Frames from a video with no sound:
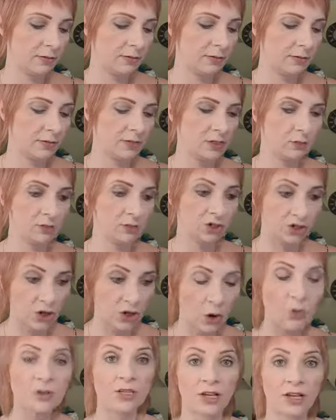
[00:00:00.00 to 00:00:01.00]
some
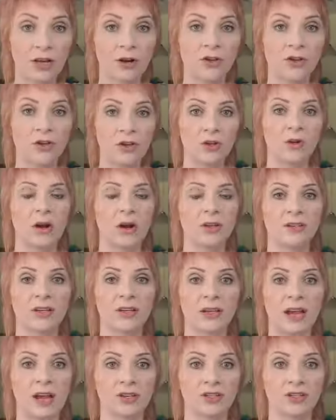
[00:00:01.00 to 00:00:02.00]
shows here that you guys
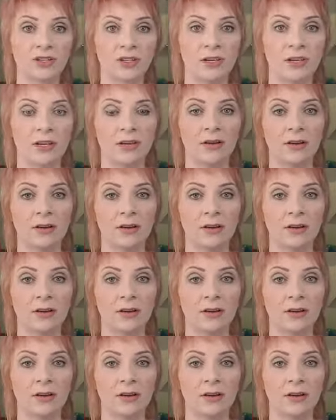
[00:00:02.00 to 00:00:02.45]
can actually